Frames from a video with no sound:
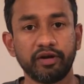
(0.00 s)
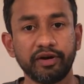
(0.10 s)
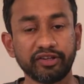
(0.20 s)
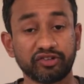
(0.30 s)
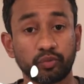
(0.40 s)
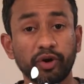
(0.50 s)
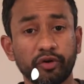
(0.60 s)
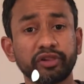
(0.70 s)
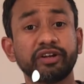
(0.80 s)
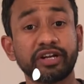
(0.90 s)
Next, what are
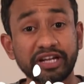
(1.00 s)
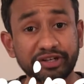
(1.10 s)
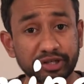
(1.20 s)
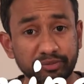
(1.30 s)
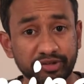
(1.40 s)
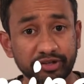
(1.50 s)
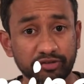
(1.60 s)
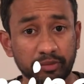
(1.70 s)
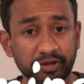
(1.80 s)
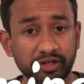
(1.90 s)
all the key terms that is
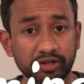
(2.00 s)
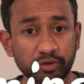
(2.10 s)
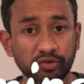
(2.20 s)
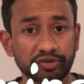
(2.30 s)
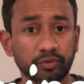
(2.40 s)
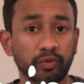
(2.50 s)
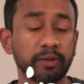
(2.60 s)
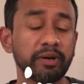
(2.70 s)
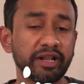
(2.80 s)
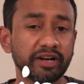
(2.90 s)
commonly used while
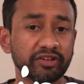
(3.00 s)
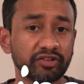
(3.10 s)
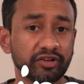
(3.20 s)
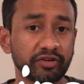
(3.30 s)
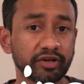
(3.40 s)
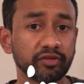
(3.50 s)
building a decision tree?